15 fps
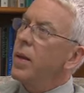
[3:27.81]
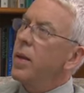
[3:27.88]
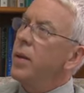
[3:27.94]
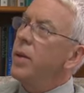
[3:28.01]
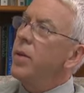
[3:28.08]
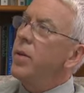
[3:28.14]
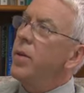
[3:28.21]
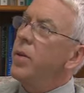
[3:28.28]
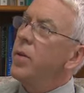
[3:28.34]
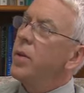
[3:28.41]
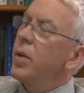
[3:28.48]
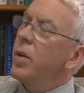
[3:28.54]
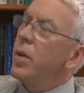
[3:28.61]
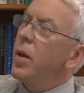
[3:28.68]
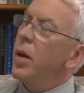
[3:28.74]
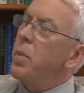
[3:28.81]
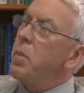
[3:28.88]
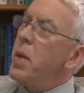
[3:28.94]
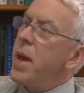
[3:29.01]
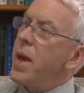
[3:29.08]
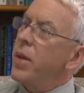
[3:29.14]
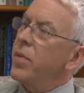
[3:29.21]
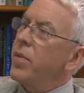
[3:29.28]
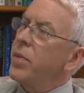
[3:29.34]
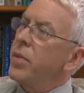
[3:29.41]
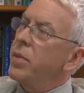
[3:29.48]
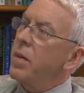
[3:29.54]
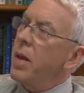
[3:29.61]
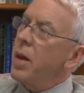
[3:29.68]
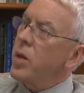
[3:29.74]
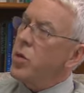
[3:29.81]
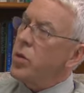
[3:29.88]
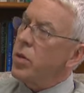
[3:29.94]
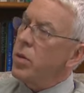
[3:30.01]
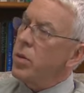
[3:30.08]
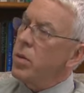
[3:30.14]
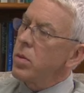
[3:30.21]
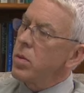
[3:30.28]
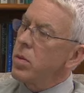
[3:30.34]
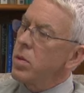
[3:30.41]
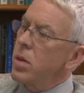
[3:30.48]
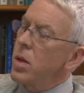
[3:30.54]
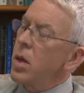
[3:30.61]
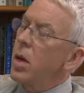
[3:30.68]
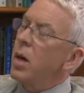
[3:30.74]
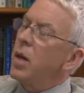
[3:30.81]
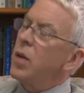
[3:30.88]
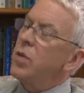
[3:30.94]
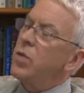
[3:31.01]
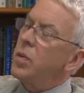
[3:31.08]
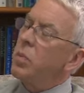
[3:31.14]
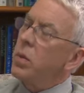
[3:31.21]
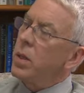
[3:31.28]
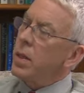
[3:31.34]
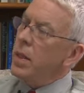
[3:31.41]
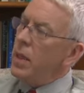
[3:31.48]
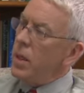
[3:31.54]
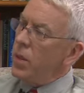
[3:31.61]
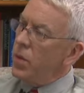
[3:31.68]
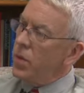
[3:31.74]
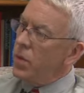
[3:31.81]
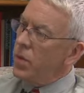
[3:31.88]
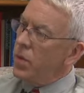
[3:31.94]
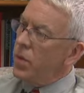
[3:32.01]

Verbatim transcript: is a manifestation of a belief